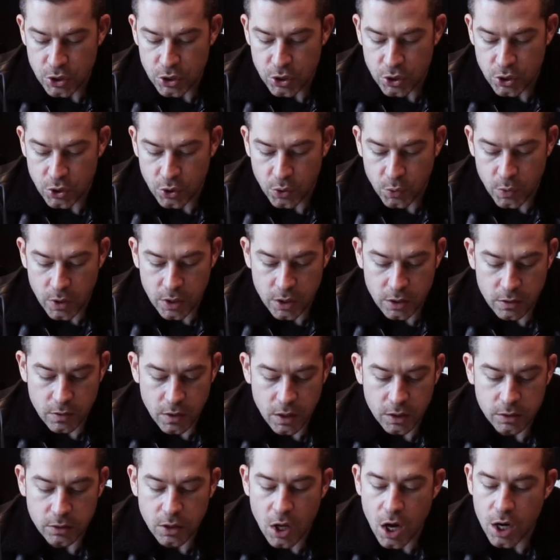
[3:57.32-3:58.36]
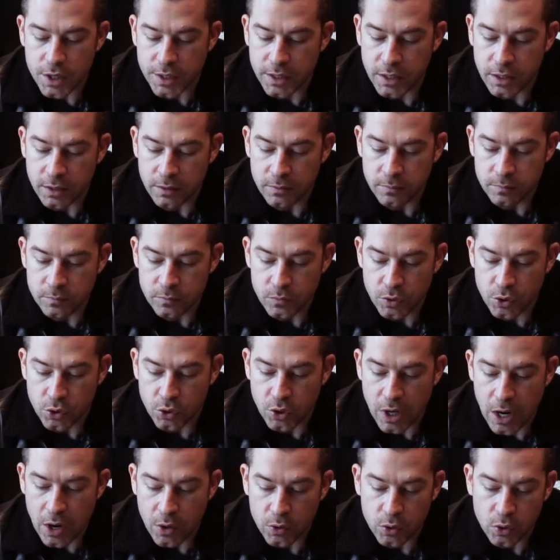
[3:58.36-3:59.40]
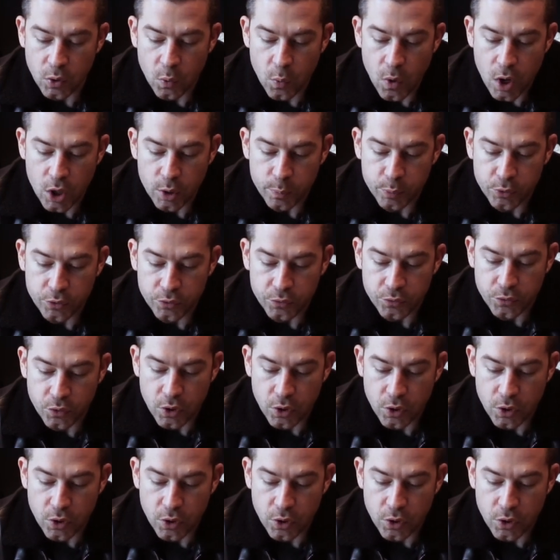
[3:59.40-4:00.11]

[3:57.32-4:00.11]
you know, a locking crown or a waterproof